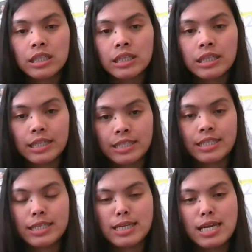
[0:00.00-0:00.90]

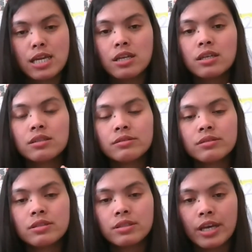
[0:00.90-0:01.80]
listening,
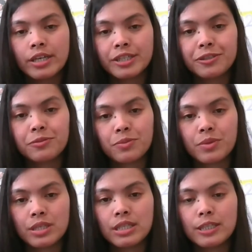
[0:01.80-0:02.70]
second
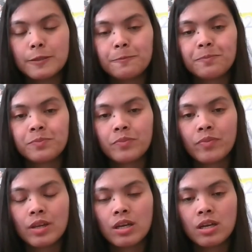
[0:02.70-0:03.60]
reading,
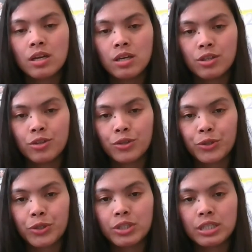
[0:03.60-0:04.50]

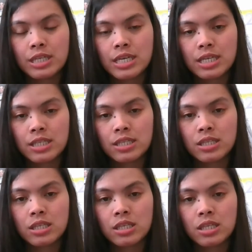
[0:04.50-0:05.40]
third is
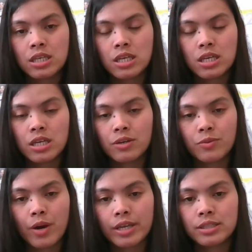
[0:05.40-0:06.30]

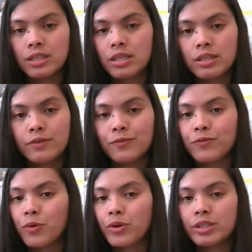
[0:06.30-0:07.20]
writing,
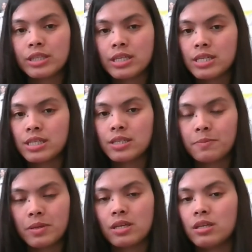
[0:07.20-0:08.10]
fourth is
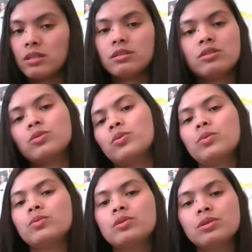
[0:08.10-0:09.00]
speaking. So
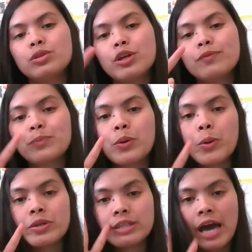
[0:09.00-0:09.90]
there are
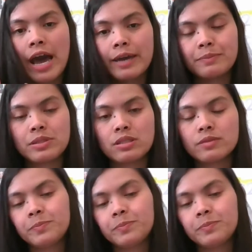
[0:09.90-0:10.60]
four types.